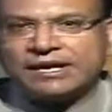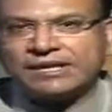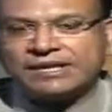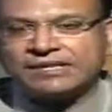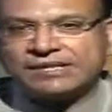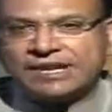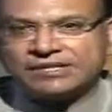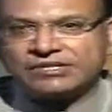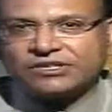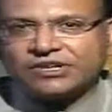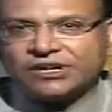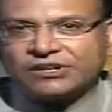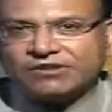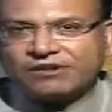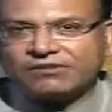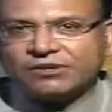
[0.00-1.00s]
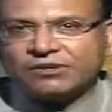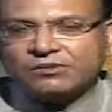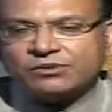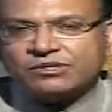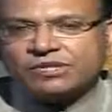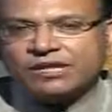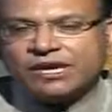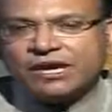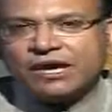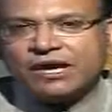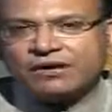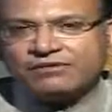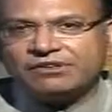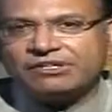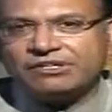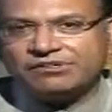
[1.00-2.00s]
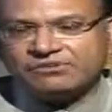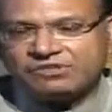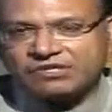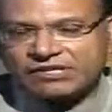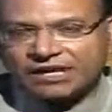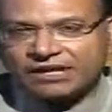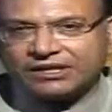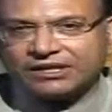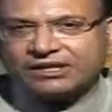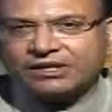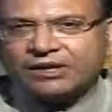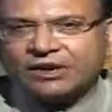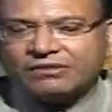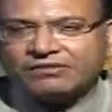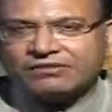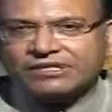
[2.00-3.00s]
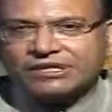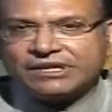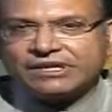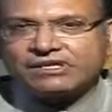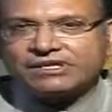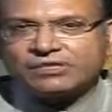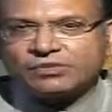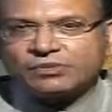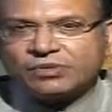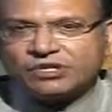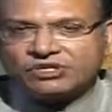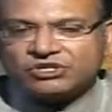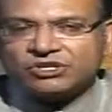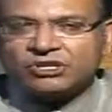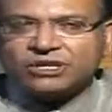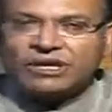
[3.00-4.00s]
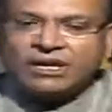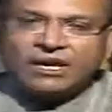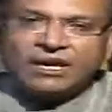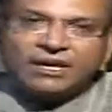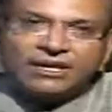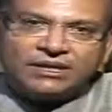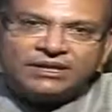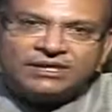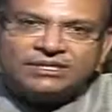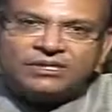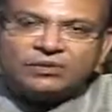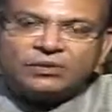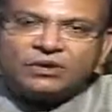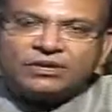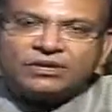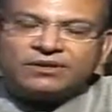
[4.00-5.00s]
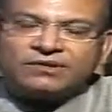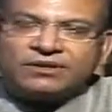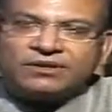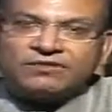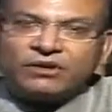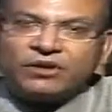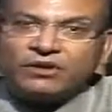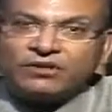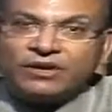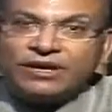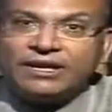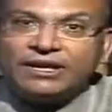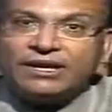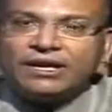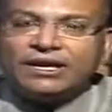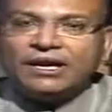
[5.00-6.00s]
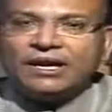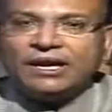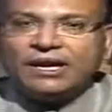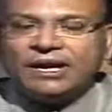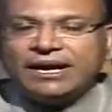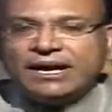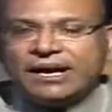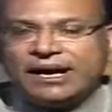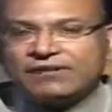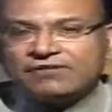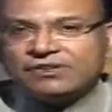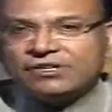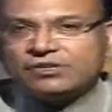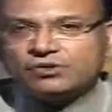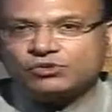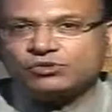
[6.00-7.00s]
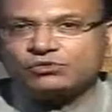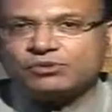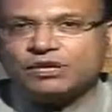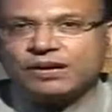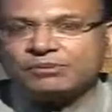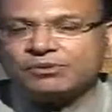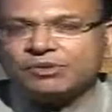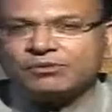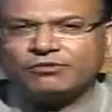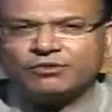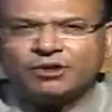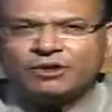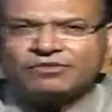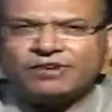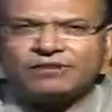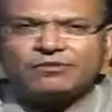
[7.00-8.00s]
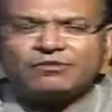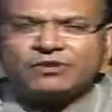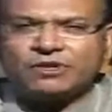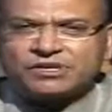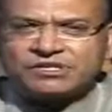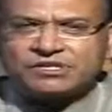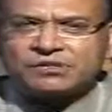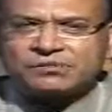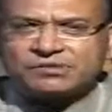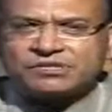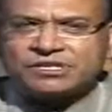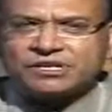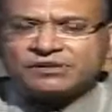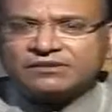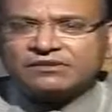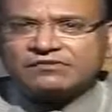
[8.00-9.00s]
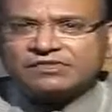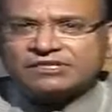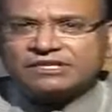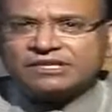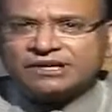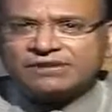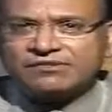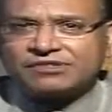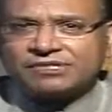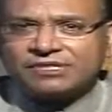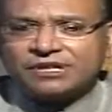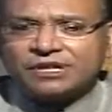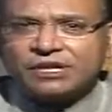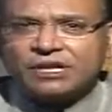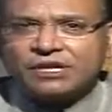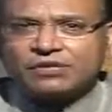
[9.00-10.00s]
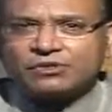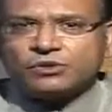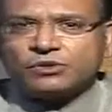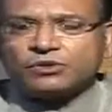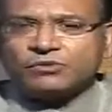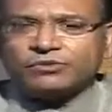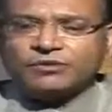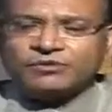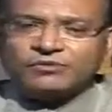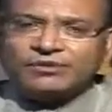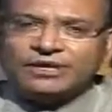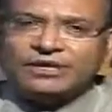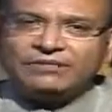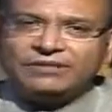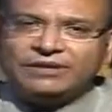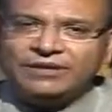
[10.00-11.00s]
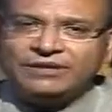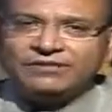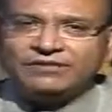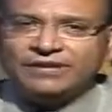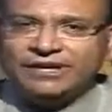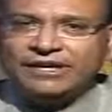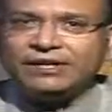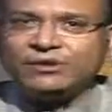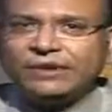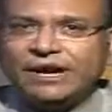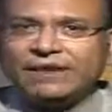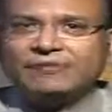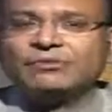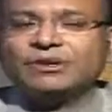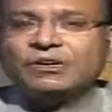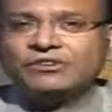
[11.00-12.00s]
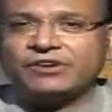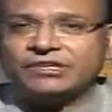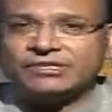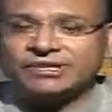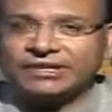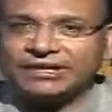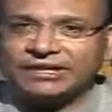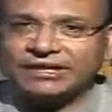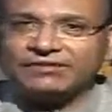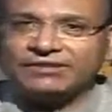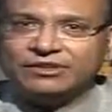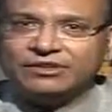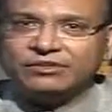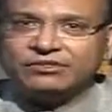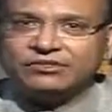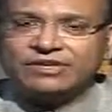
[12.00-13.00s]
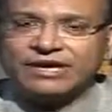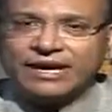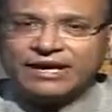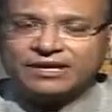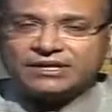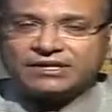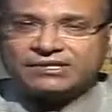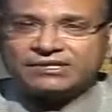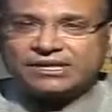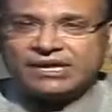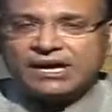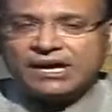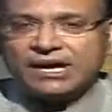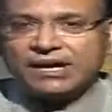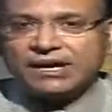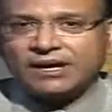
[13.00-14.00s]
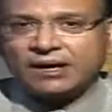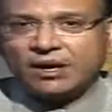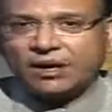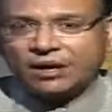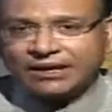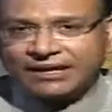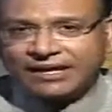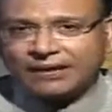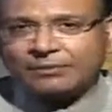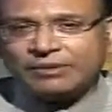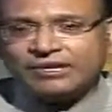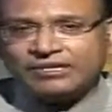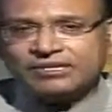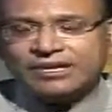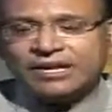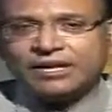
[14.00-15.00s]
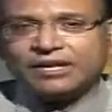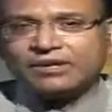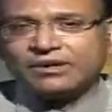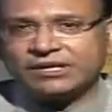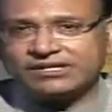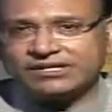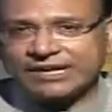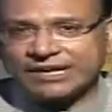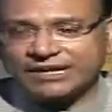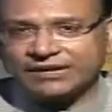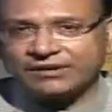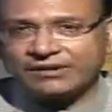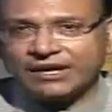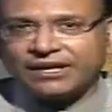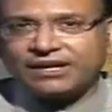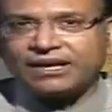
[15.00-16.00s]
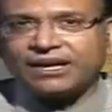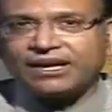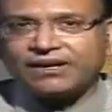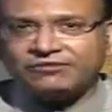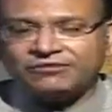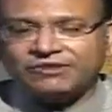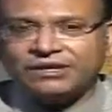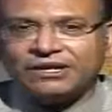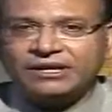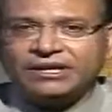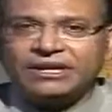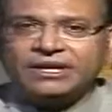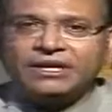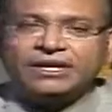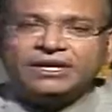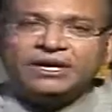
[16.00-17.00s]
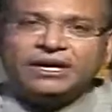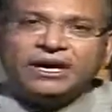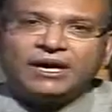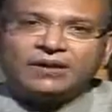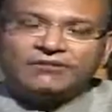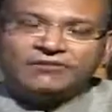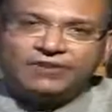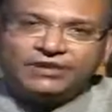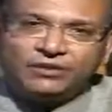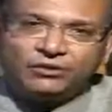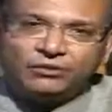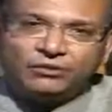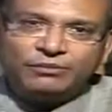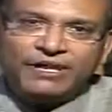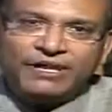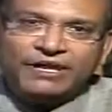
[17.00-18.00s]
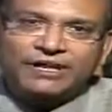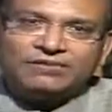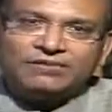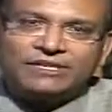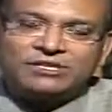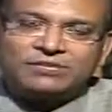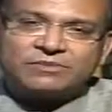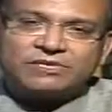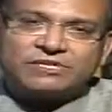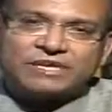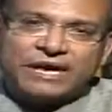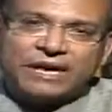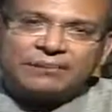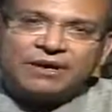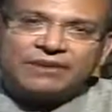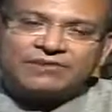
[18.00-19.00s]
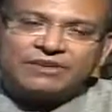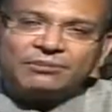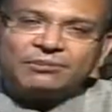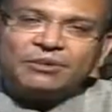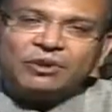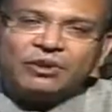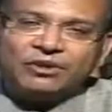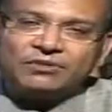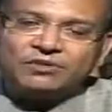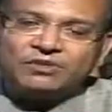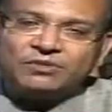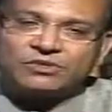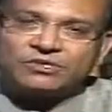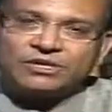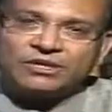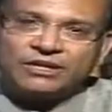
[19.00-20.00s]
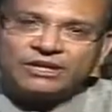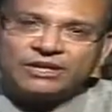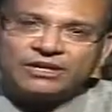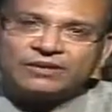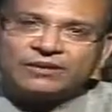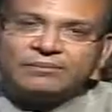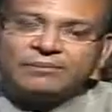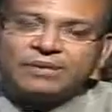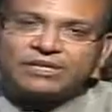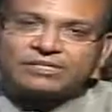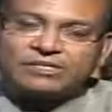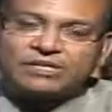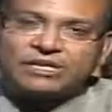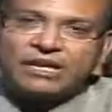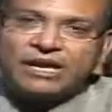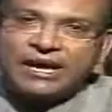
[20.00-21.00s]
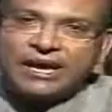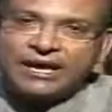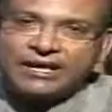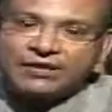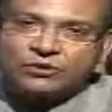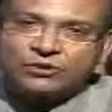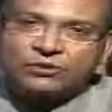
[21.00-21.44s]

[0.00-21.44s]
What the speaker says: exaggerate revenues, which has resulted obviously in a situation in this quarter where we already have consumed up 45 or 46% of the fiscal deficit. So we really do have to address and deal with those realities. All that being said, you're exactly right. If indeed we do make investments above and beyond which was in the interim budget, and